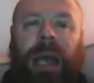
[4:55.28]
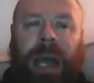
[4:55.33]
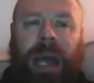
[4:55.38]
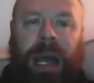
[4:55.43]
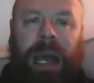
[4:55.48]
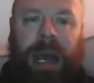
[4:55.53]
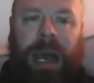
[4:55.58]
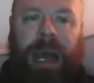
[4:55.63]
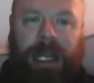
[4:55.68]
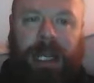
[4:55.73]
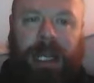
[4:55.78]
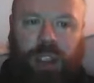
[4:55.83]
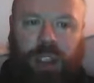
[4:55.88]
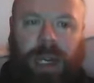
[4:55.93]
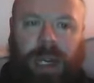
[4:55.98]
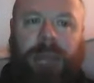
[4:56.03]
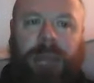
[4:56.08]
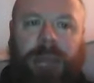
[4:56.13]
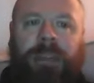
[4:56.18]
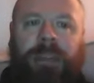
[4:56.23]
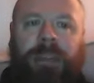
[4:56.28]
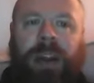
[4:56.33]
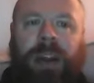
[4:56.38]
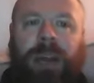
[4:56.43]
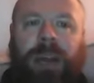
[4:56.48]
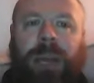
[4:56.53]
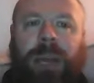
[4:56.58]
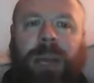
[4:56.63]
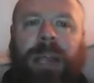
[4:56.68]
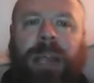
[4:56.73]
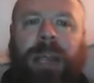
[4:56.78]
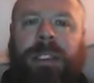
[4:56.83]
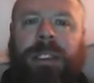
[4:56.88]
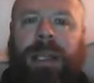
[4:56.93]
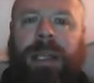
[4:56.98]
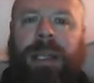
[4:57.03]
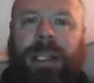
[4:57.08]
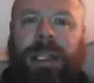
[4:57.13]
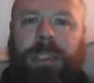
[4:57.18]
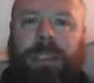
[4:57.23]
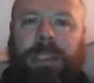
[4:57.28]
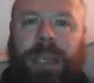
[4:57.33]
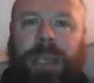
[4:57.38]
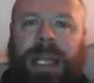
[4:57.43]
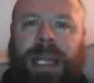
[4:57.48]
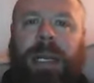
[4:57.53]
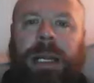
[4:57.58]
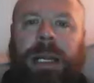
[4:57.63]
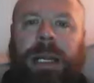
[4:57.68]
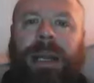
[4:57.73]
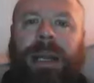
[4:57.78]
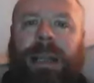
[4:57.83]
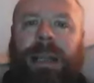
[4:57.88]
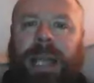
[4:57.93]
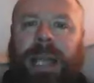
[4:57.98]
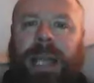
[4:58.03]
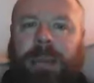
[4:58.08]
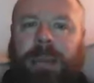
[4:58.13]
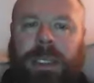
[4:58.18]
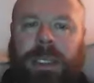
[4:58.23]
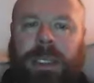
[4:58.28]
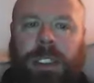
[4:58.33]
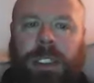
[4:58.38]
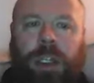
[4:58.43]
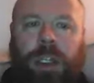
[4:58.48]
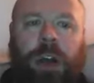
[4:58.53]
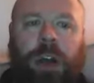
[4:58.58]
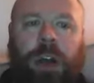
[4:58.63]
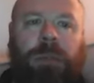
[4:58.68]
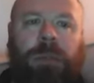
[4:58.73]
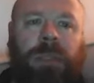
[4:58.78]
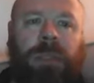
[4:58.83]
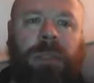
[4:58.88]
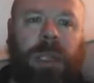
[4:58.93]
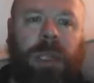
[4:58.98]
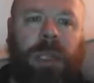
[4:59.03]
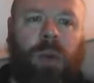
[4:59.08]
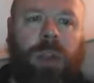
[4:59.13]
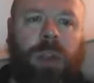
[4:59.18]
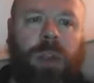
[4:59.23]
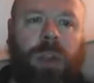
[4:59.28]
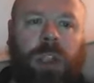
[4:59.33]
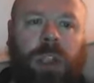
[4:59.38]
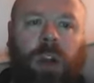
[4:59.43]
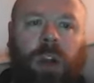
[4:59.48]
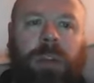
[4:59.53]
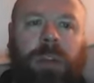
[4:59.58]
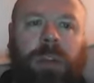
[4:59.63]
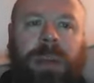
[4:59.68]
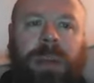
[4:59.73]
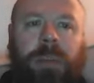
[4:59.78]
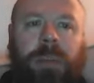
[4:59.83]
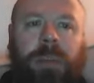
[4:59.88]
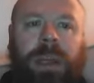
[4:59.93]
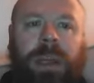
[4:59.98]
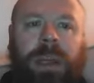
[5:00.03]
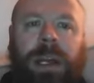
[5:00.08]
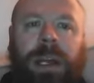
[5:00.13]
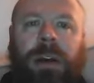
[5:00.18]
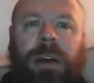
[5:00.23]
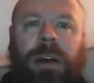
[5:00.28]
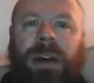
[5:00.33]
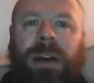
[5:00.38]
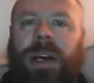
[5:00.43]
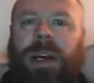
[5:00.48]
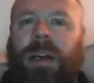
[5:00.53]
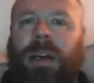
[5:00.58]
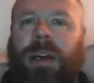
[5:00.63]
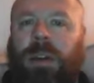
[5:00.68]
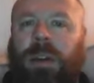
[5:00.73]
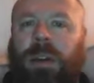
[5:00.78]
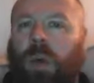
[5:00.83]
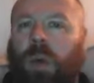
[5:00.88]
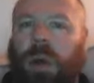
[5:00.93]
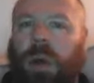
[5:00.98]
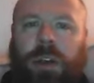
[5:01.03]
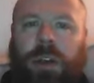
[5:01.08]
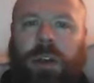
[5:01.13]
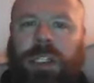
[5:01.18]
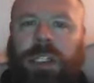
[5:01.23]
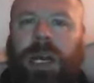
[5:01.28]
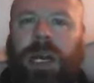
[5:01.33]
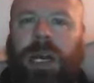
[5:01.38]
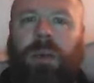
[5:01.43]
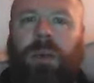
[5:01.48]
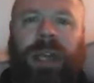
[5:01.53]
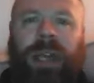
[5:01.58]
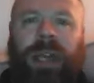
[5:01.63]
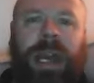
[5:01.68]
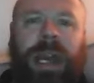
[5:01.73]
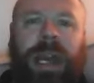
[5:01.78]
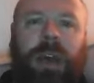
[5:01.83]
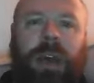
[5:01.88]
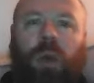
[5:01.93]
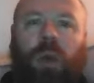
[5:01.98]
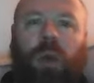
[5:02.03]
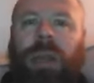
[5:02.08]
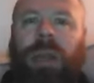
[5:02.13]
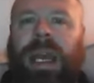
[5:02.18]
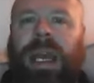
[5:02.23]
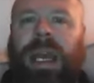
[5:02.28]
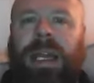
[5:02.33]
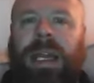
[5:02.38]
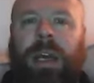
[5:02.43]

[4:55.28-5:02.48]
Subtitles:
I try my very best to explain it in layman's terms. I know there's a lot of people here don't understand what the AO or the